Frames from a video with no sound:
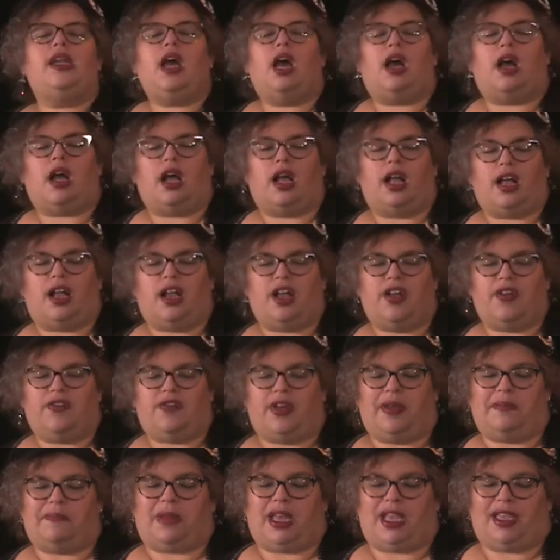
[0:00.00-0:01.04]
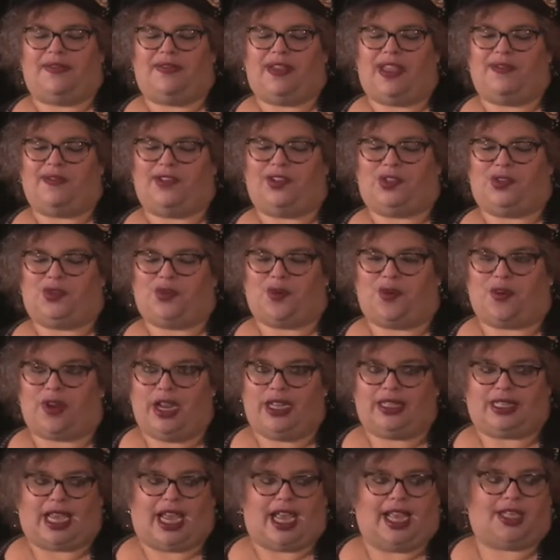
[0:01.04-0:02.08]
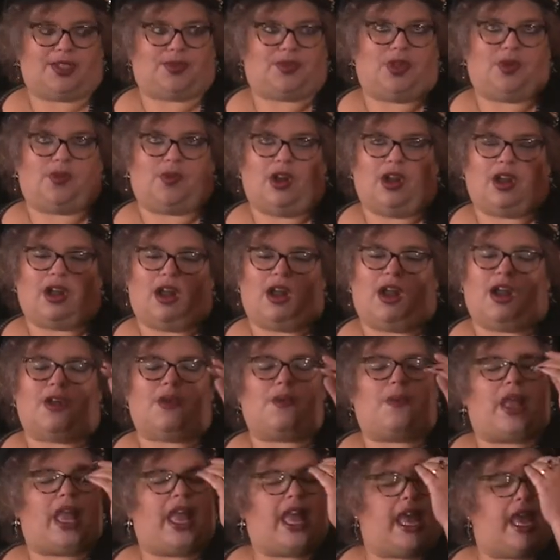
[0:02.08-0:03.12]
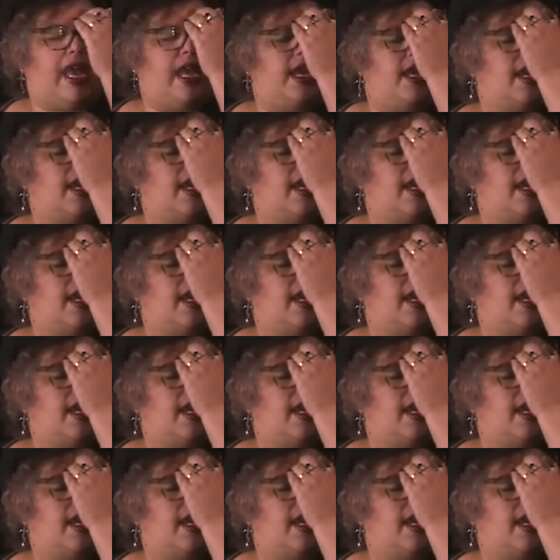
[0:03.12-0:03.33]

of my favorite stories as we work our way